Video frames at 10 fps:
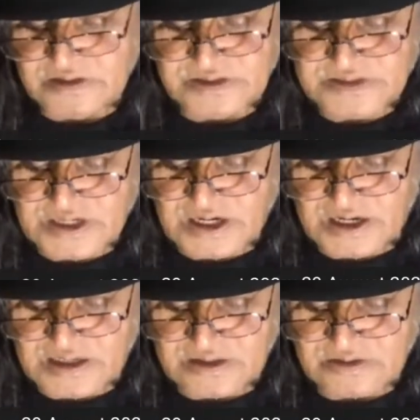
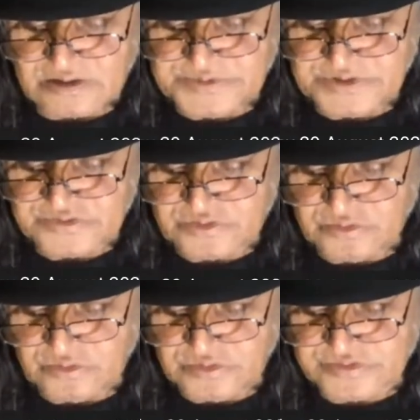return of the
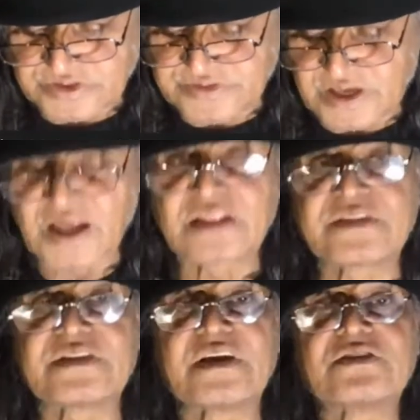schools is a
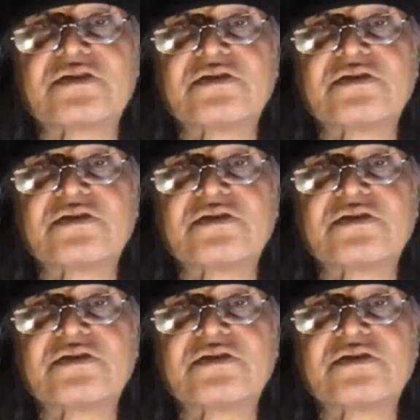healthy thing to